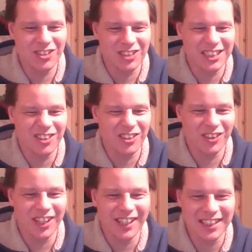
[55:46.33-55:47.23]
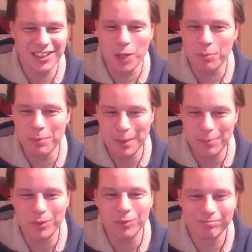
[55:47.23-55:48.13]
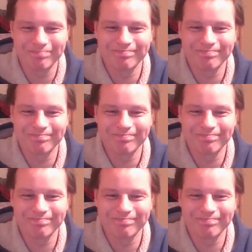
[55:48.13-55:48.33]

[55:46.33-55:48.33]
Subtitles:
not a good idea to copy people.